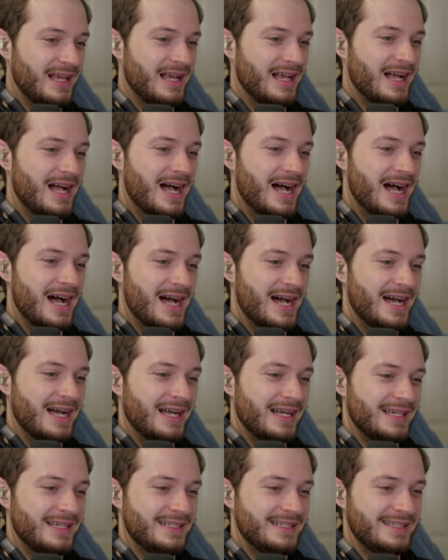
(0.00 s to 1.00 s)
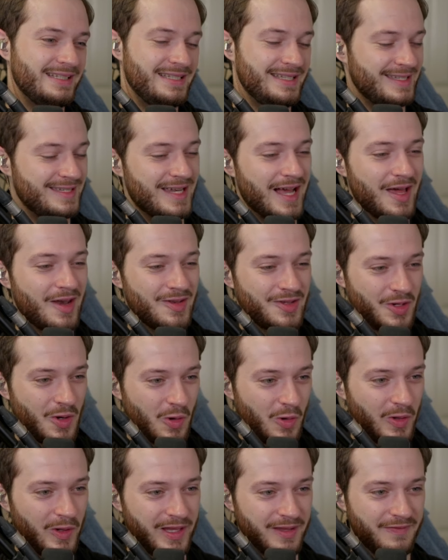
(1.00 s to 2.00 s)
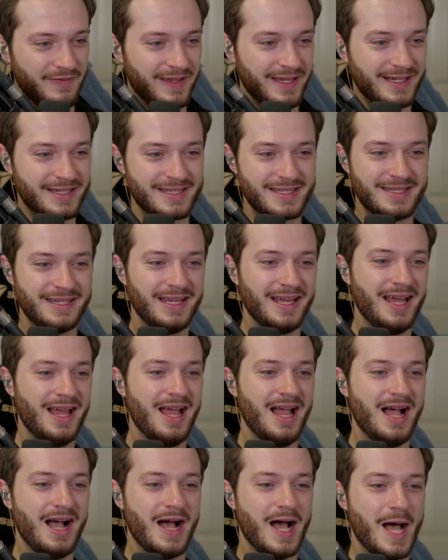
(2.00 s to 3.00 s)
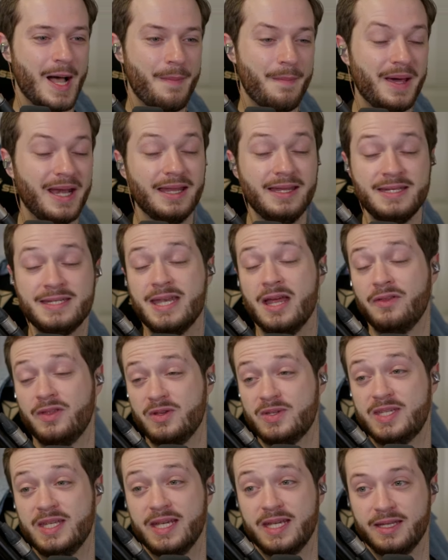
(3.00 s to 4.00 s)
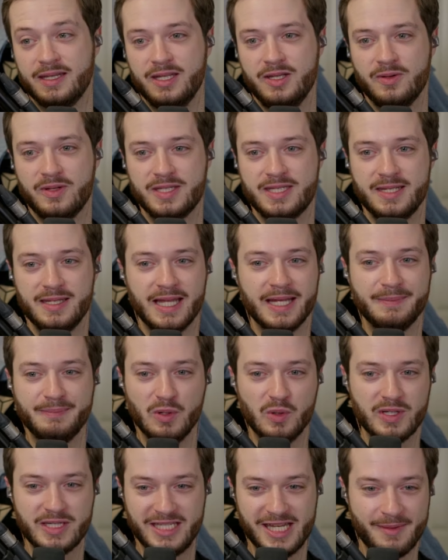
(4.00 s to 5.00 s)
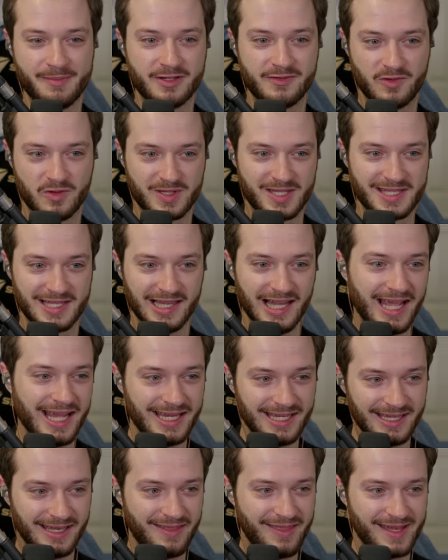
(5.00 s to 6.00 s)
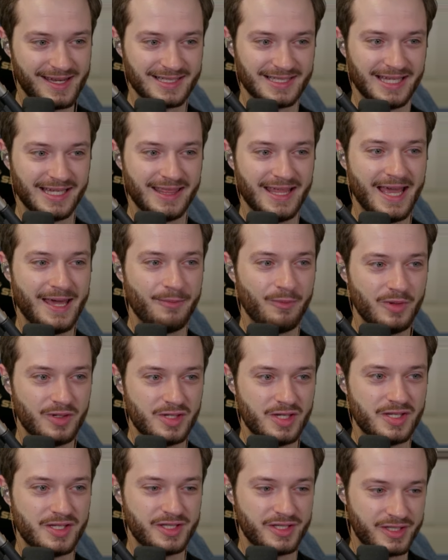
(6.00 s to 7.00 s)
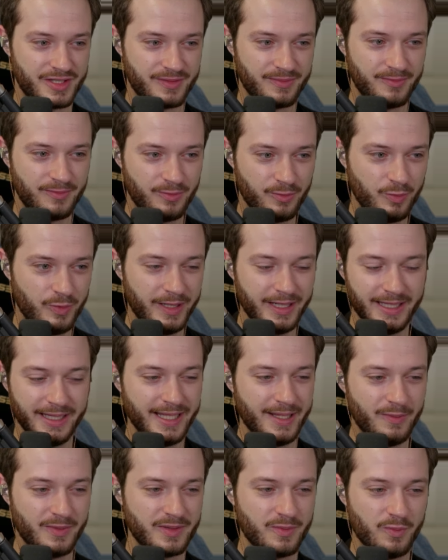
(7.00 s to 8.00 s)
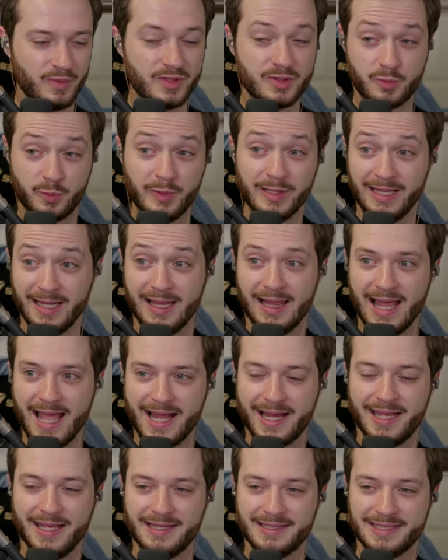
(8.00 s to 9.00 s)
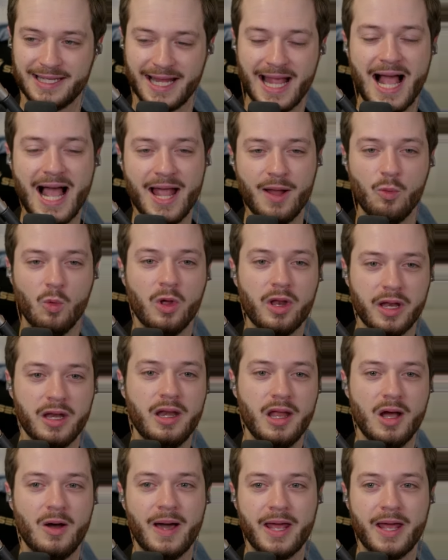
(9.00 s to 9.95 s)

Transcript: Uh, it's not totally fixed. Uh, but at least now that you see, can you can see like bonus damage versus light, things like that, which is really what was really lacking. Is like, I want to know.